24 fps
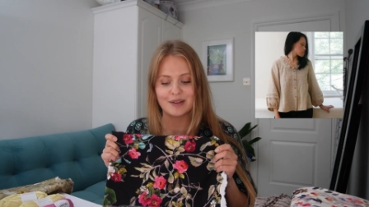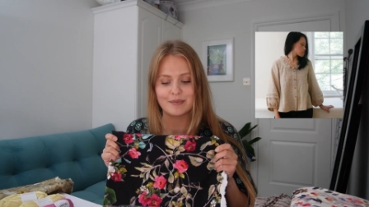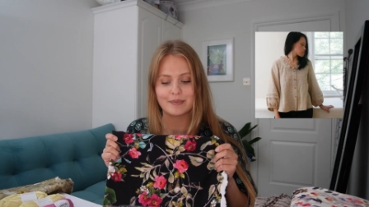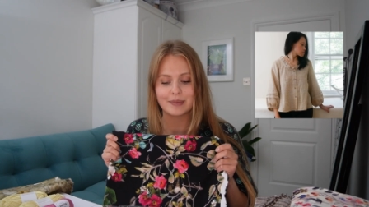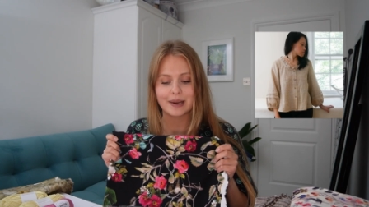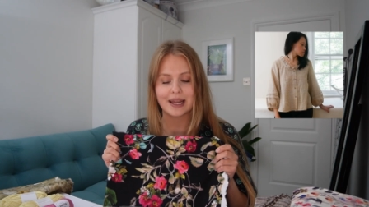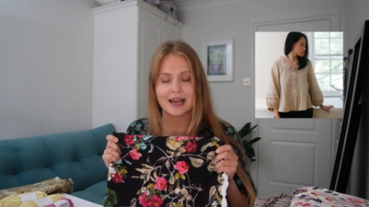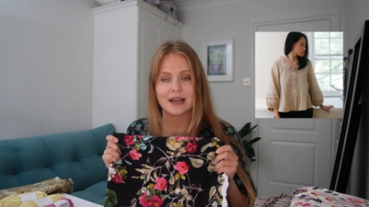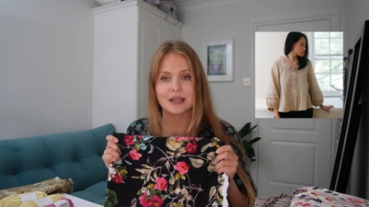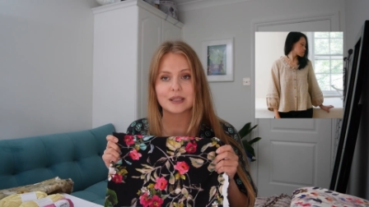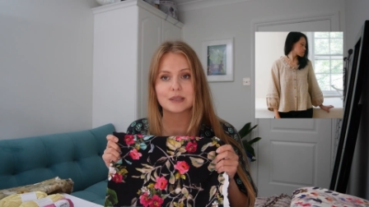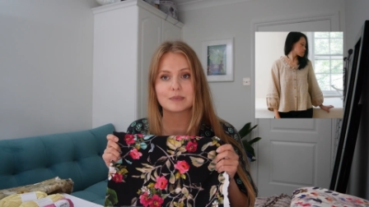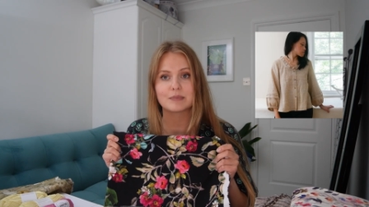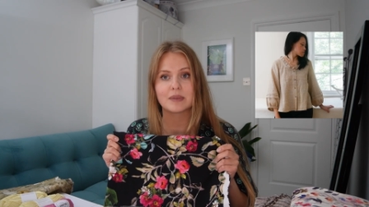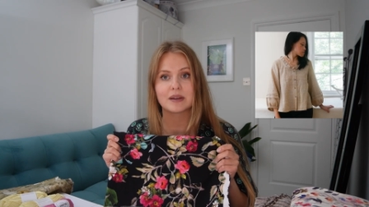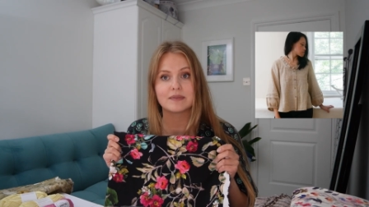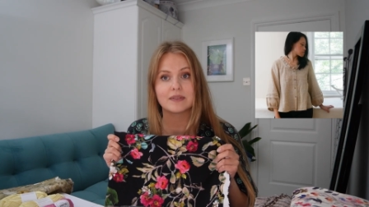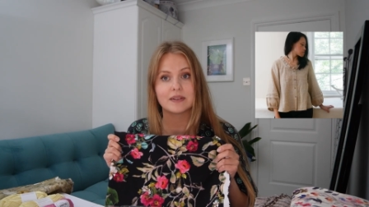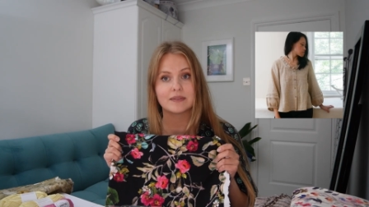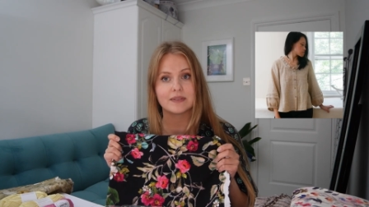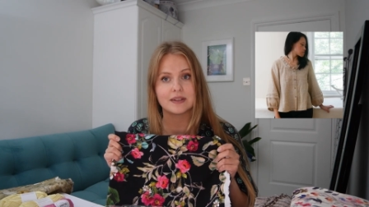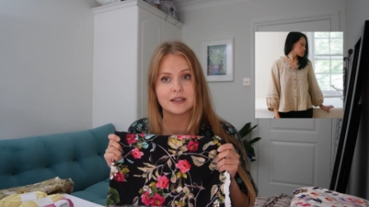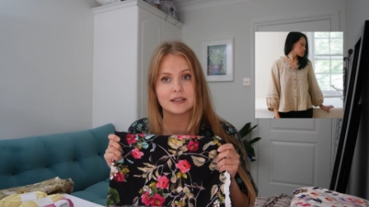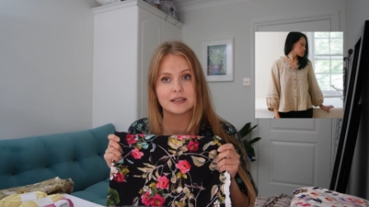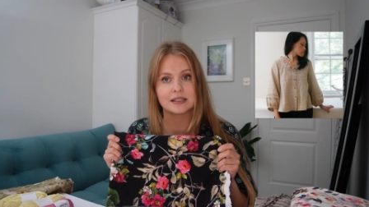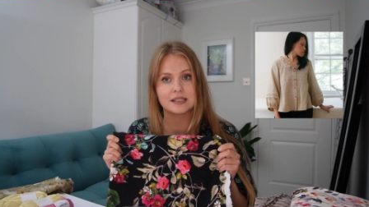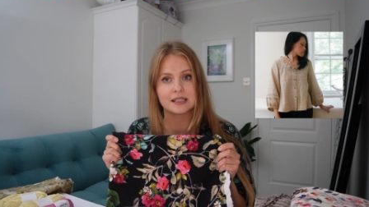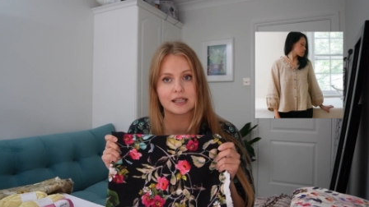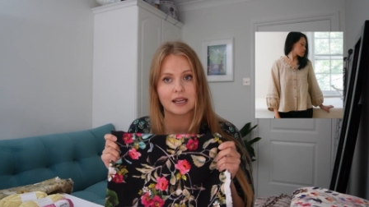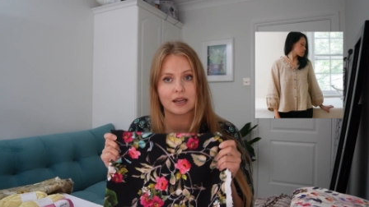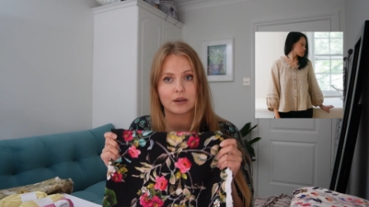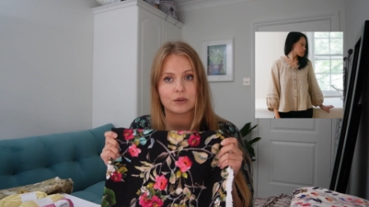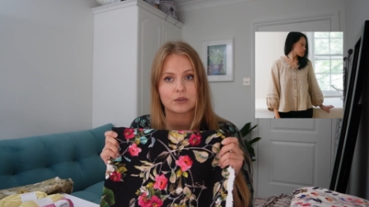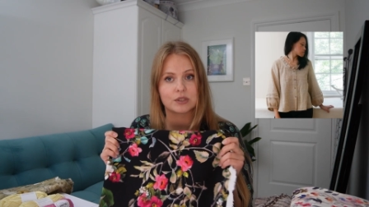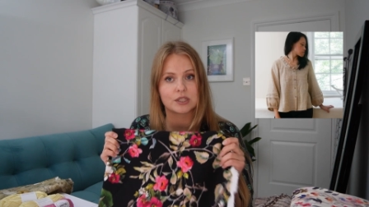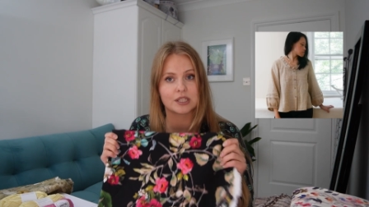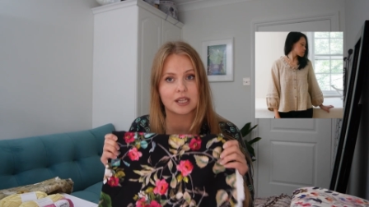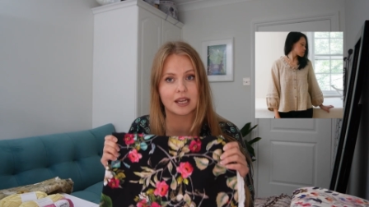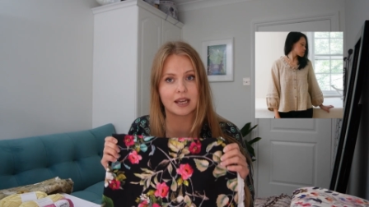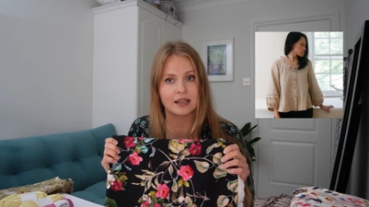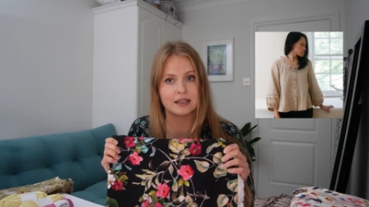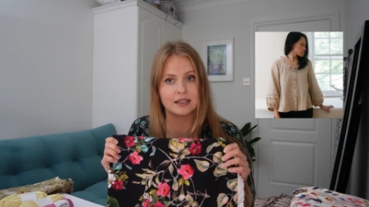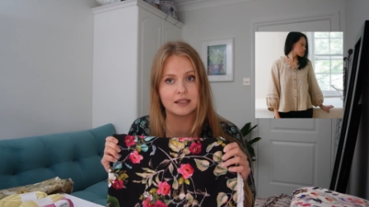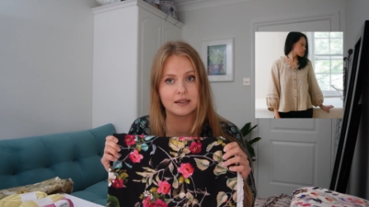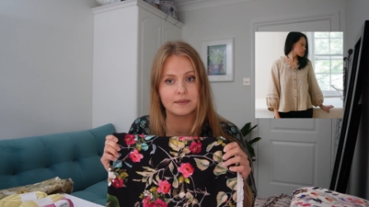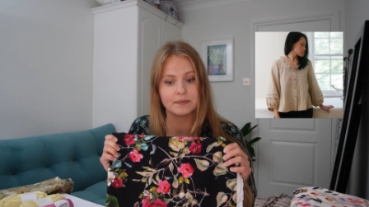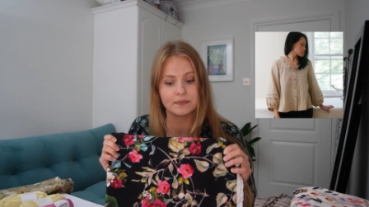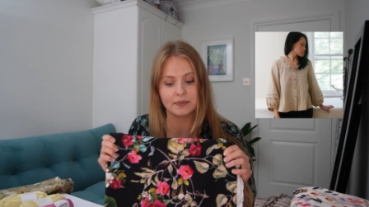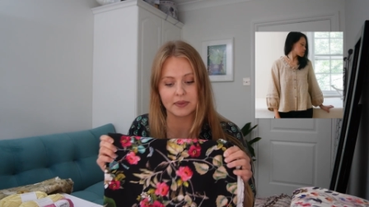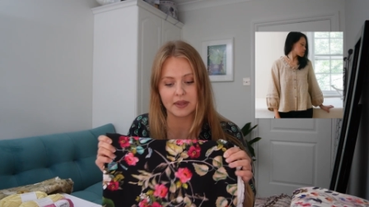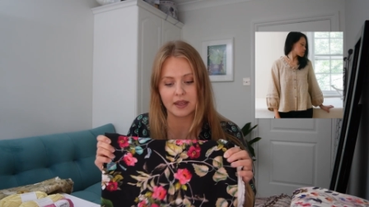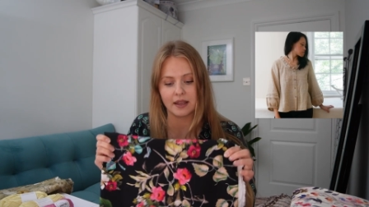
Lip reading: Blouse by Vivian Xiao Chen.